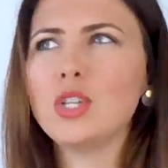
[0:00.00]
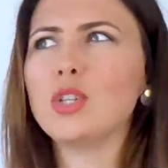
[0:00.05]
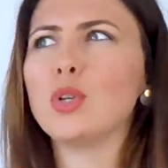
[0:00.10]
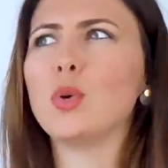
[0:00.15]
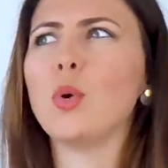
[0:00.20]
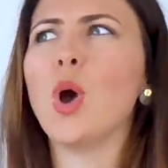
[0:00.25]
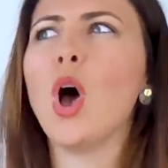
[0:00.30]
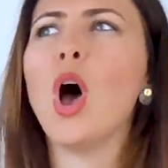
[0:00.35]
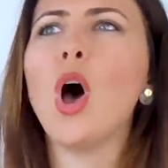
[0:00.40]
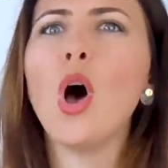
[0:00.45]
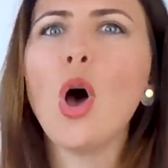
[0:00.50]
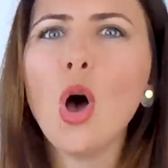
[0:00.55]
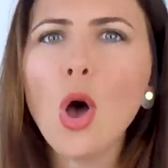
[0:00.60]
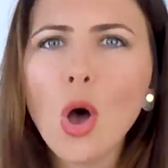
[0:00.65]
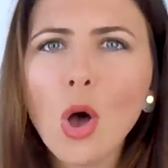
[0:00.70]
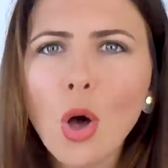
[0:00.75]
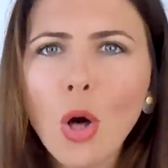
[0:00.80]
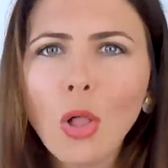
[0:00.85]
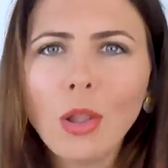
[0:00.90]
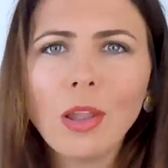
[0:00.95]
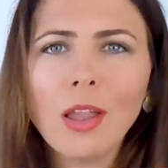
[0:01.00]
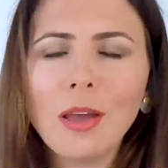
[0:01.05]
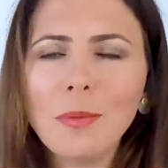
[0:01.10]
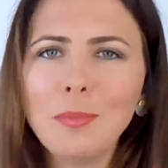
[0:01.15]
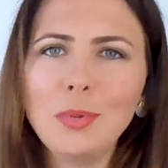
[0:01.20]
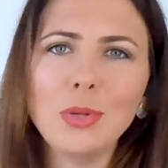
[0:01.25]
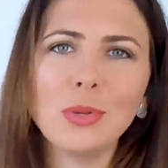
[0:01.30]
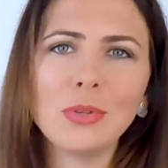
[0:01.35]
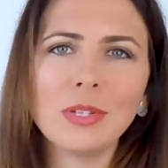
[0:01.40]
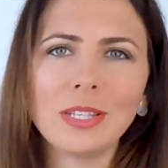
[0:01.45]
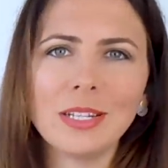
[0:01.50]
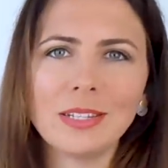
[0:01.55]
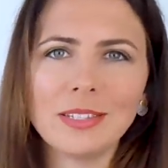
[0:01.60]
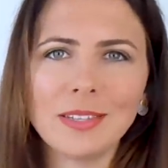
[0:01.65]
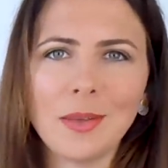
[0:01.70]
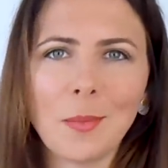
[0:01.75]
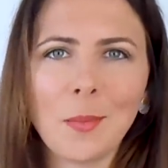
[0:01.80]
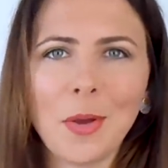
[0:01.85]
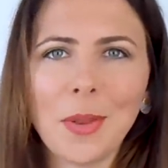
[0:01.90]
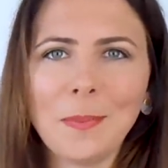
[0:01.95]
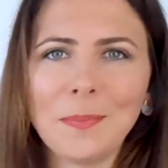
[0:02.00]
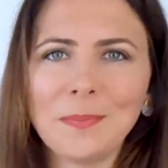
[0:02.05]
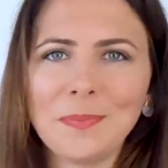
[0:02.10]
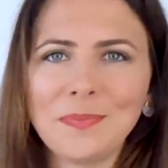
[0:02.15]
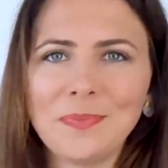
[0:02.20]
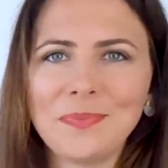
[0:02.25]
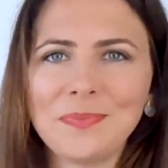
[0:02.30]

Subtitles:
to hurl abuse at someone.